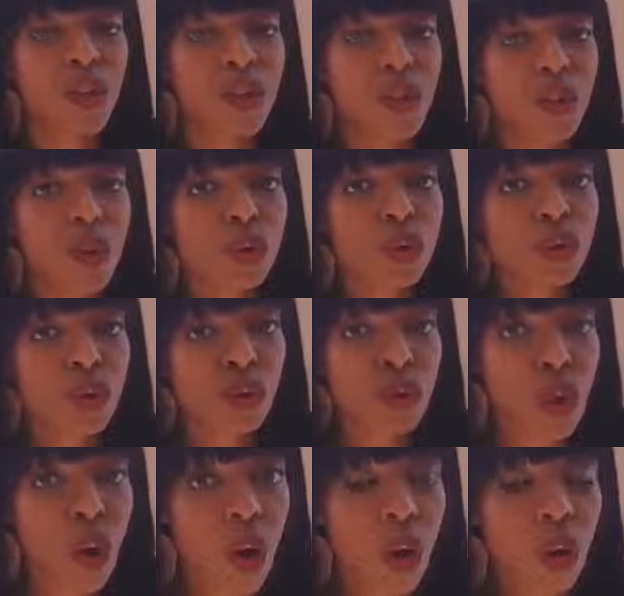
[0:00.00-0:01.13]
on your road to your
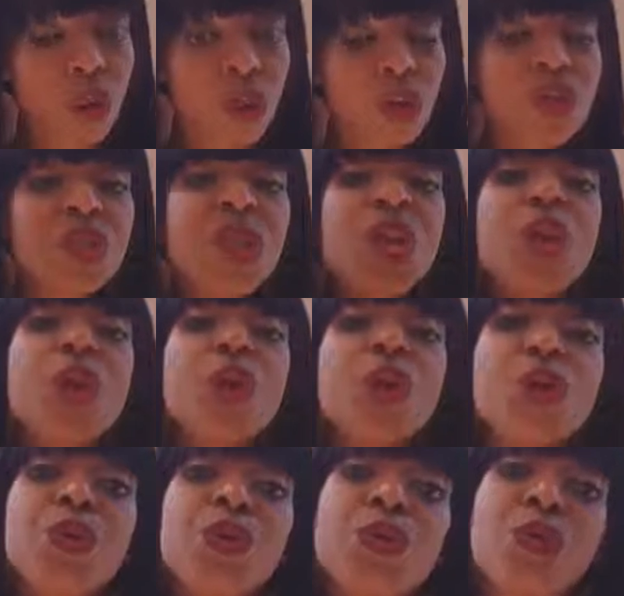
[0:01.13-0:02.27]
goals,
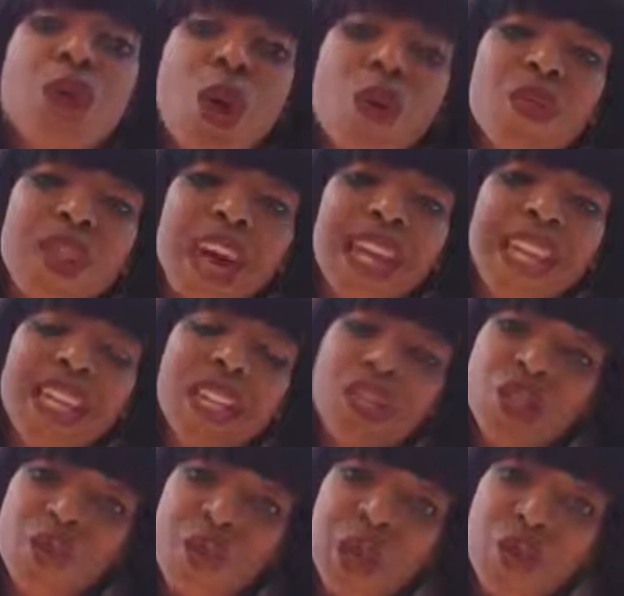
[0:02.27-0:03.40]
you know that it
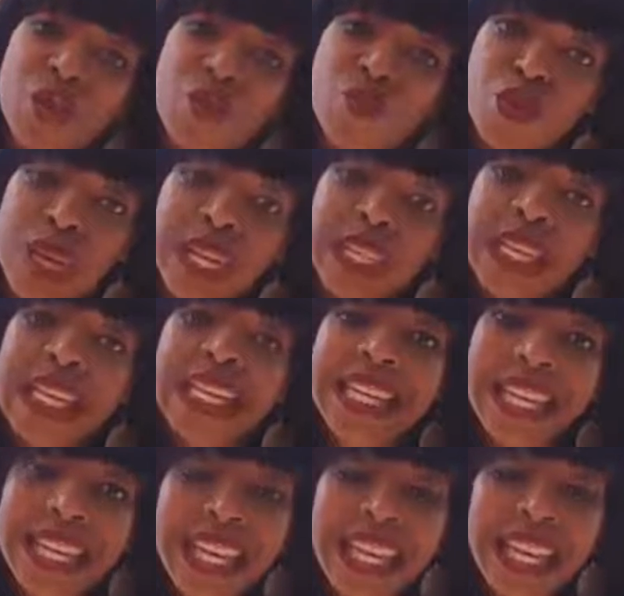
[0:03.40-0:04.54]
has been really
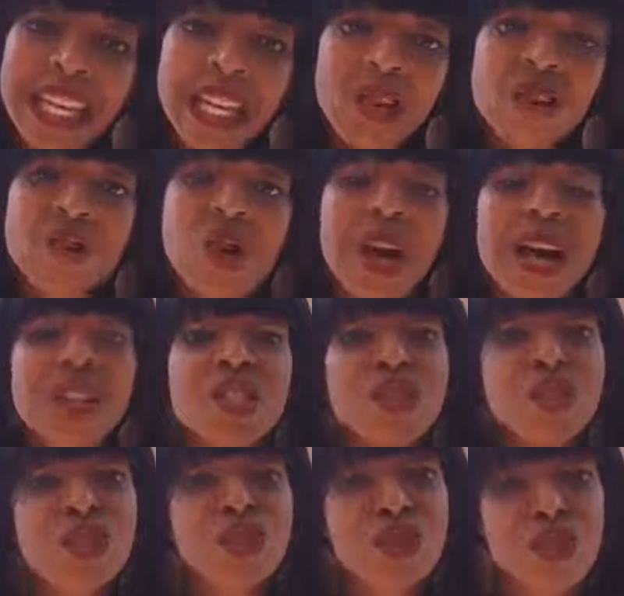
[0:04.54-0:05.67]
key for us to
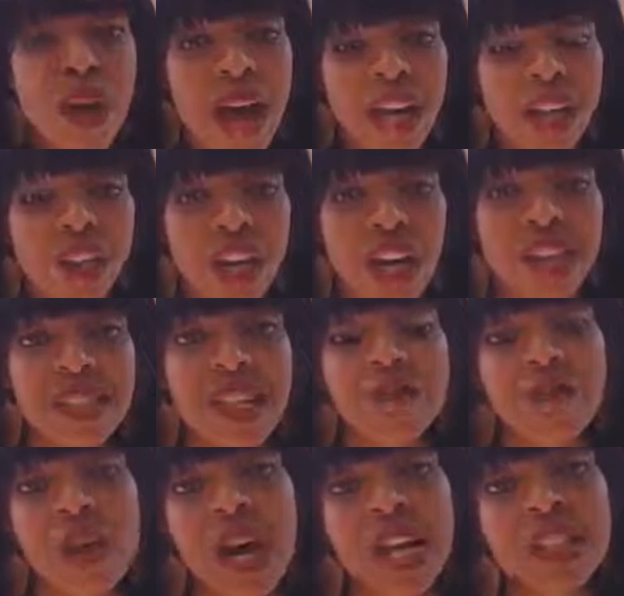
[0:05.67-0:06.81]
strategize and
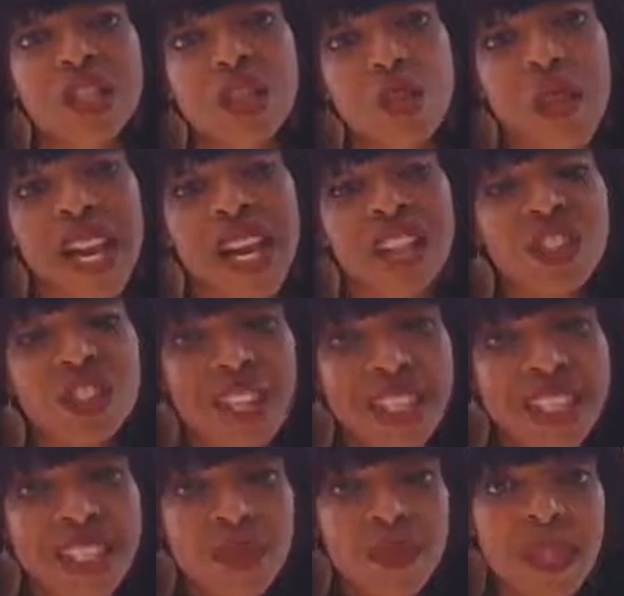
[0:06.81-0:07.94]
for us to make
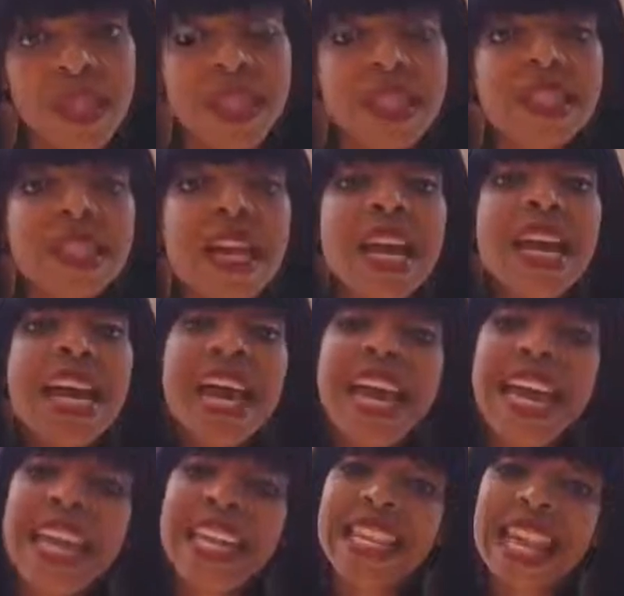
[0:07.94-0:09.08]
adjustments
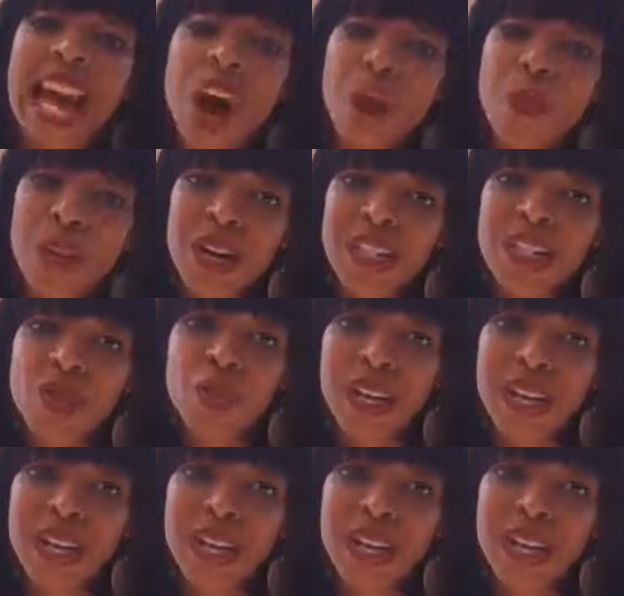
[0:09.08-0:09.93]
in our present